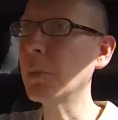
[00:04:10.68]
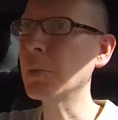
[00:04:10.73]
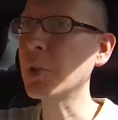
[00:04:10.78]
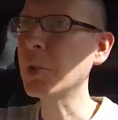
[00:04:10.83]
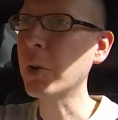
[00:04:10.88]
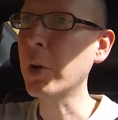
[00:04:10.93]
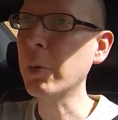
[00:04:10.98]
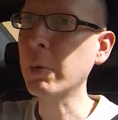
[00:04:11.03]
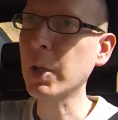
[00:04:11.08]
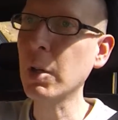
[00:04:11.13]
So
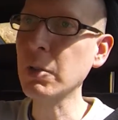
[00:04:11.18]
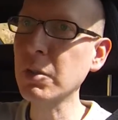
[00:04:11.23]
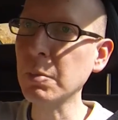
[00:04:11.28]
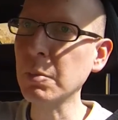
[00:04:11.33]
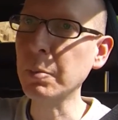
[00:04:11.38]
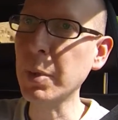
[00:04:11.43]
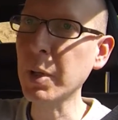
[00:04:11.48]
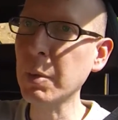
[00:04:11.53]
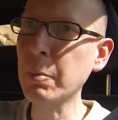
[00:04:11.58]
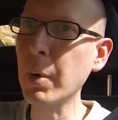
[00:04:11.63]
here we go,
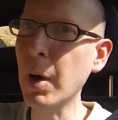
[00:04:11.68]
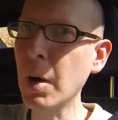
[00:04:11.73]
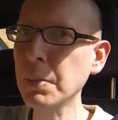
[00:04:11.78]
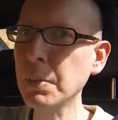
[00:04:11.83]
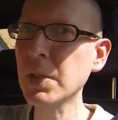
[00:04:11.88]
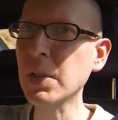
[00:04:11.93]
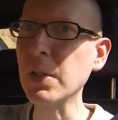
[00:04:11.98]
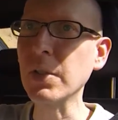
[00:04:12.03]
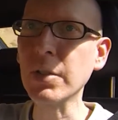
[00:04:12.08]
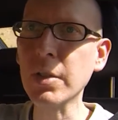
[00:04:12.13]
some big
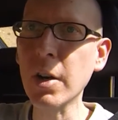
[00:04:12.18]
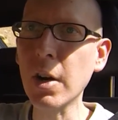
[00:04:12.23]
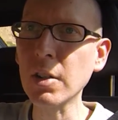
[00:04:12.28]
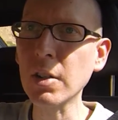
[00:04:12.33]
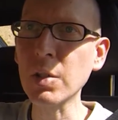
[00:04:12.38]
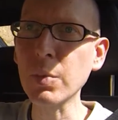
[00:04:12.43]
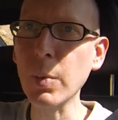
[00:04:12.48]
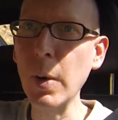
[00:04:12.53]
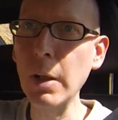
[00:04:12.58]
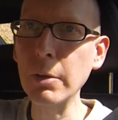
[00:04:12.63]
bumps. This car
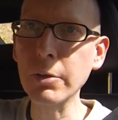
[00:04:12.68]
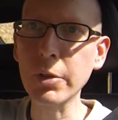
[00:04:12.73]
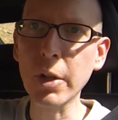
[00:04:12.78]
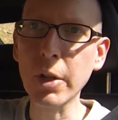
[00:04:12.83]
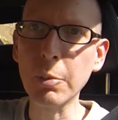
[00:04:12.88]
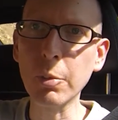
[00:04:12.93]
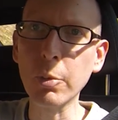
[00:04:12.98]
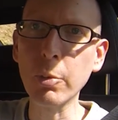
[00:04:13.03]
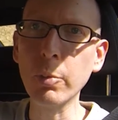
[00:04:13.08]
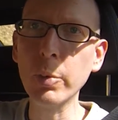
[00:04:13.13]
swallows it
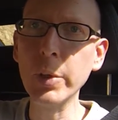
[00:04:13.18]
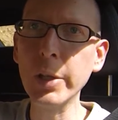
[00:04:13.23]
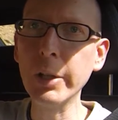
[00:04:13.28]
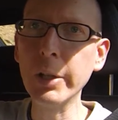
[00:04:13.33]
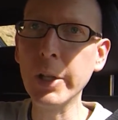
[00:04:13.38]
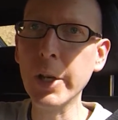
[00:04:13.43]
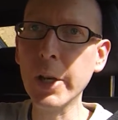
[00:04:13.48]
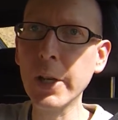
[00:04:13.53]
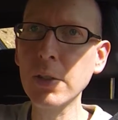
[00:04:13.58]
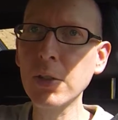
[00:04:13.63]
up
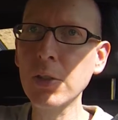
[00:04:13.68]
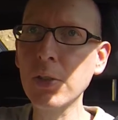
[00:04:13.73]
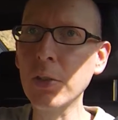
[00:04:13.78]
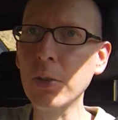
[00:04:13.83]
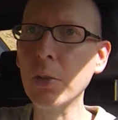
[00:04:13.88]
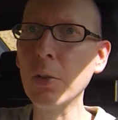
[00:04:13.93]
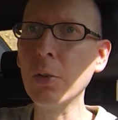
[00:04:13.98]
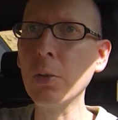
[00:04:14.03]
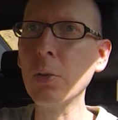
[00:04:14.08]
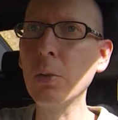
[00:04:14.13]
really nice.
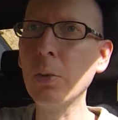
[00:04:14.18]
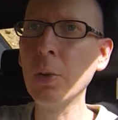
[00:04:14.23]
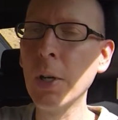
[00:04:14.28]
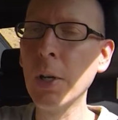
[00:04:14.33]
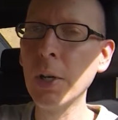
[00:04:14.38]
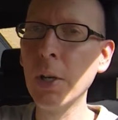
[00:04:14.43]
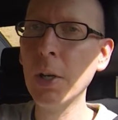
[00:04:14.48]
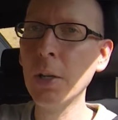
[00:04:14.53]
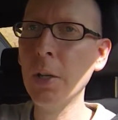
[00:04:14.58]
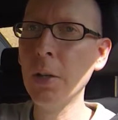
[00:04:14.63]
No
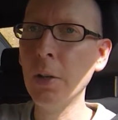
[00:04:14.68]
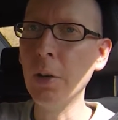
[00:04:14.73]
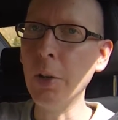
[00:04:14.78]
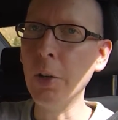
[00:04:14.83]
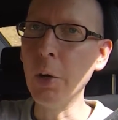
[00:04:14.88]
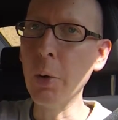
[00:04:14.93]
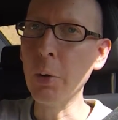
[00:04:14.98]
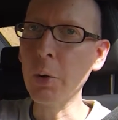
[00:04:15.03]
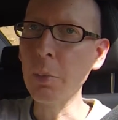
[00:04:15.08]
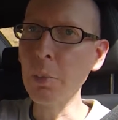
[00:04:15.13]

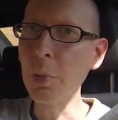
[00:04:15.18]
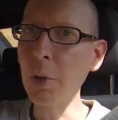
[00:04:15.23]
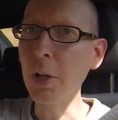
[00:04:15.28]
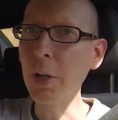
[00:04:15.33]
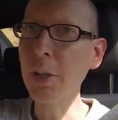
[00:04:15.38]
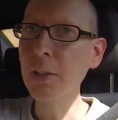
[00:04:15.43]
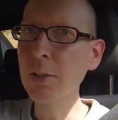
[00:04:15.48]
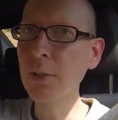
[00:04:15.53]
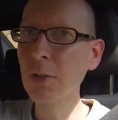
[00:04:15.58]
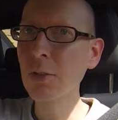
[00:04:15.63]

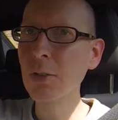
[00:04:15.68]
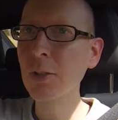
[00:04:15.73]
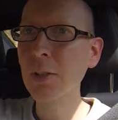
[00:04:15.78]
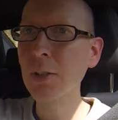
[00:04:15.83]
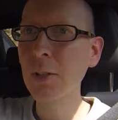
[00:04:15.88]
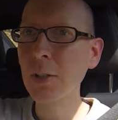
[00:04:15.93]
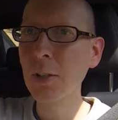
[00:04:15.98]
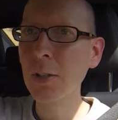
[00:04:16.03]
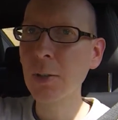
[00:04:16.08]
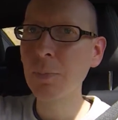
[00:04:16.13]
complaints,
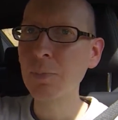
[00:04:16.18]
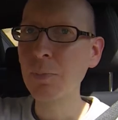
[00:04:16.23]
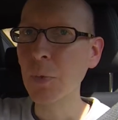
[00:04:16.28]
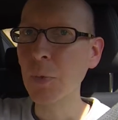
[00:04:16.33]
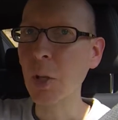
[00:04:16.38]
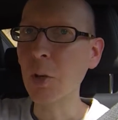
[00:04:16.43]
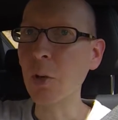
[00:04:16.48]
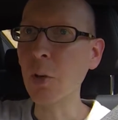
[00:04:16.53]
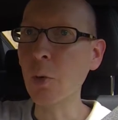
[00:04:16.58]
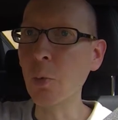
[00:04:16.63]

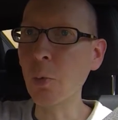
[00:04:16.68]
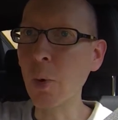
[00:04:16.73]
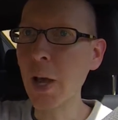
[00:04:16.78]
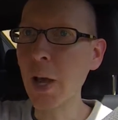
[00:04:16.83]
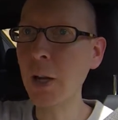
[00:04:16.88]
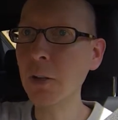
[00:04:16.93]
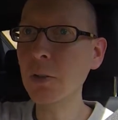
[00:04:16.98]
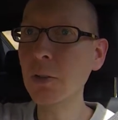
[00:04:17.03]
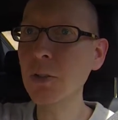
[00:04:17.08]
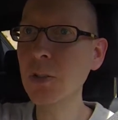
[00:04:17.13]
no
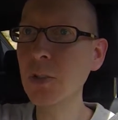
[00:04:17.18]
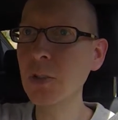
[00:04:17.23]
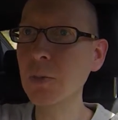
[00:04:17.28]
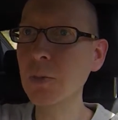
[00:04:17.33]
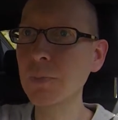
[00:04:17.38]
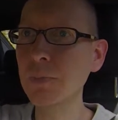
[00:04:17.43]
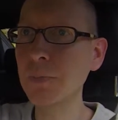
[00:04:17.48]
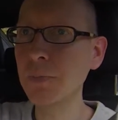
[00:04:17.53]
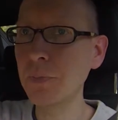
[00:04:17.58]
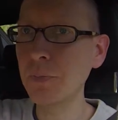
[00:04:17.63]
rattles.
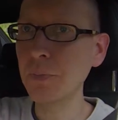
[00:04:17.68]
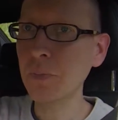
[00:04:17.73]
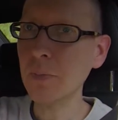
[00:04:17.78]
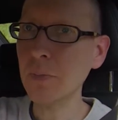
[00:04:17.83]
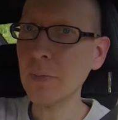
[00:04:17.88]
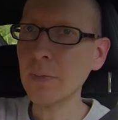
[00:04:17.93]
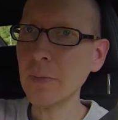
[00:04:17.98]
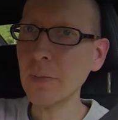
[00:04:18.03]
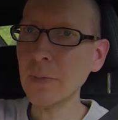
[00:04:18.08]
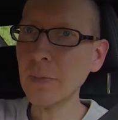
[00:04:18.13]

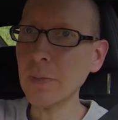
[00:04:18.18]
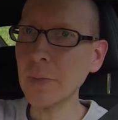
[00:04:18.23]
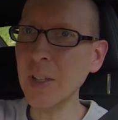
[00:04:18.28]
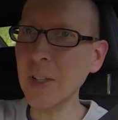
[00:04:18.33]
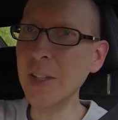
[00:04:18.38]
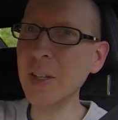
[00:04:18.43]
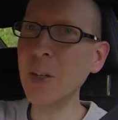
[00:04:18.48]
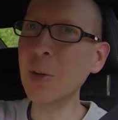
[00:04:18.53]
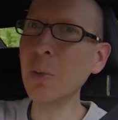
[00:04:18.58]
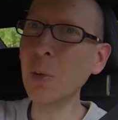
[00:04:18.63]

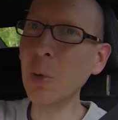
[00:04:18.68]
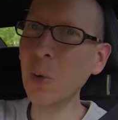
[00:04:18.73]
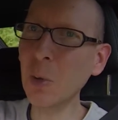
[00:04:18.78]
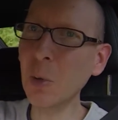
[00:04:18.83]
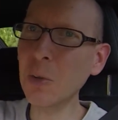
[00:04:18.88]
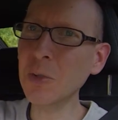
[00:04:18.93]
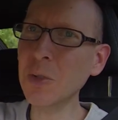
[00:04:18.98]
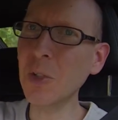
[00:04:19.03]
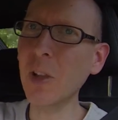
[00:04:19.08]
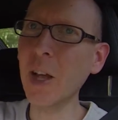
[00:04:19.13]
It
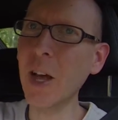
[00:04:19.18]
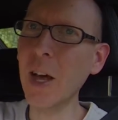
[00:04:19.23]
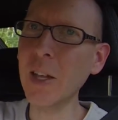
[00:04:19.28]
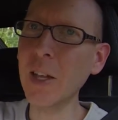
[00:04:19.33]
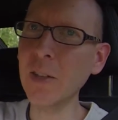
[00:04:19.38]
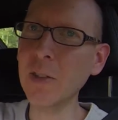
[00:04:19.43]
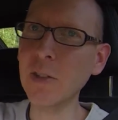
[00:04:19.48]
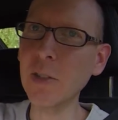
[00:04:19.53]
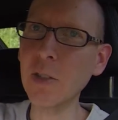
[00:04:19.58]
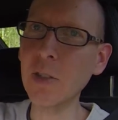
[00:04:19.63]
rolls a
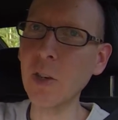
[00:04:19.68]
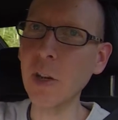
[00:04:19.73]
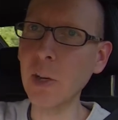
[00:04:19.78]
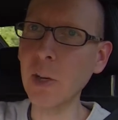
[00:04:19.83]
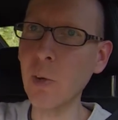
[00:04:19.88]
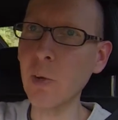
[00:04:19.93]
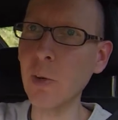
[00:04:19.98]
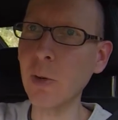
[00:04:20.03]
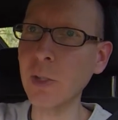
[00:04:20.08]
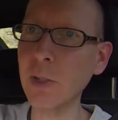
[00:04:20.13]
lot in these tight
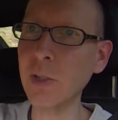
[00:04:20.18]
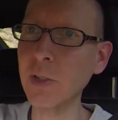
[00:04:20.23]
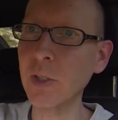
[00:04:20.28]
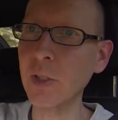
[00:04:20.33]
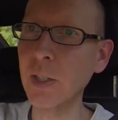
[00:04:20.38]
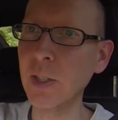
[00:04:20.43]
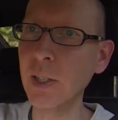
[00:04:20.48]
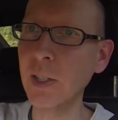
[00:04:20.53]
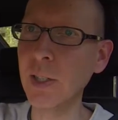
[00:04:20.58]
corners.